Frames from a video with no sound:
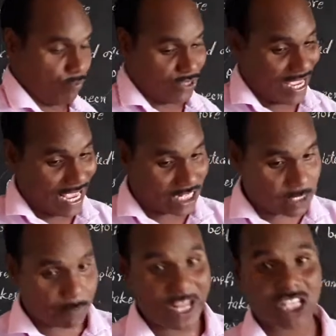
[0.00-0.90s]
the
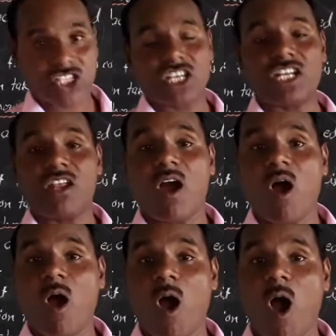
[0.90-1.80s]
expression
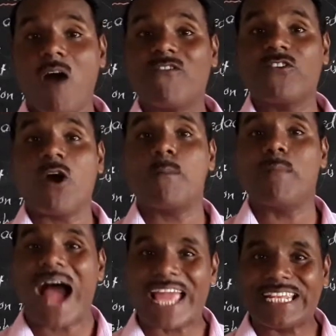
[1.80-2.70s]
of your
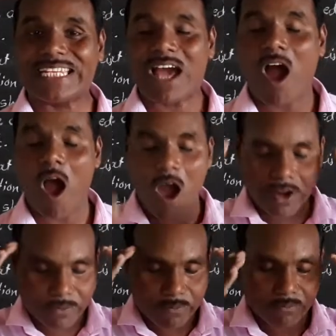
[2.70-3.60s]
mind
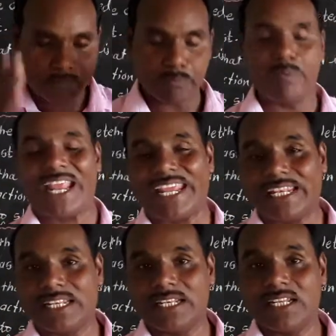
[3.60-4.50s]
or
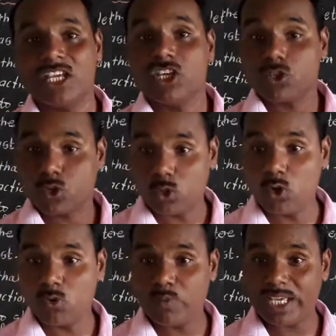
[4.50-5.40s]
brain
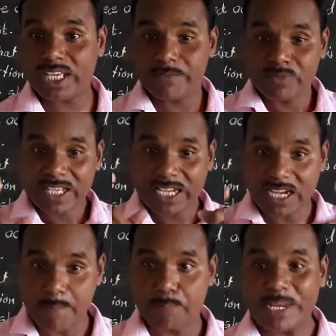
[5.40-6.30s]
should be
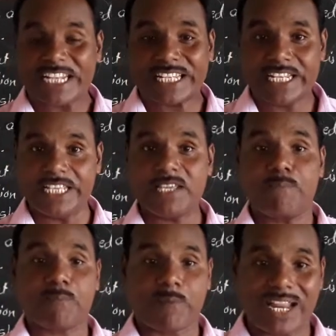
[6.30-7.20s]

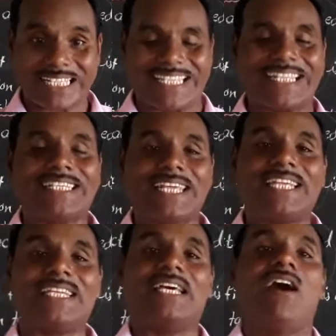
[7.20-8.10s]
completely
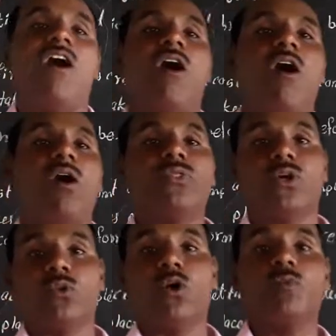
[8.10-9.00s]
presented on
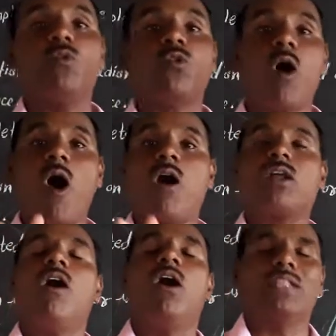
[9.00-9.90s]
the notebook
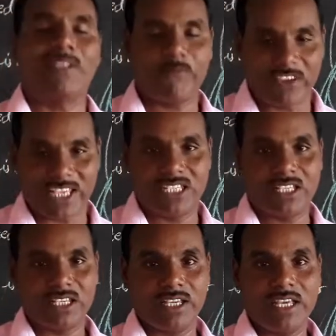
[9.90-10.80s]
or on the
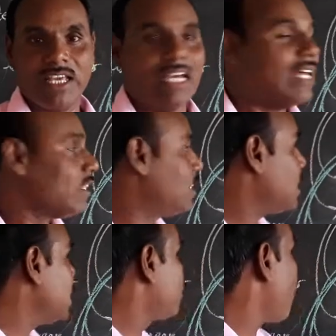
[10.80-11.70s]
page.
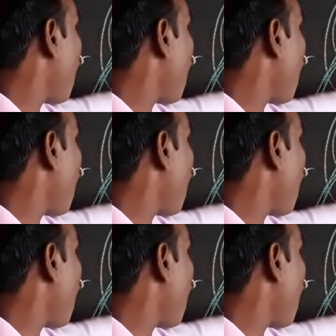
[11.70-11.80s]
This is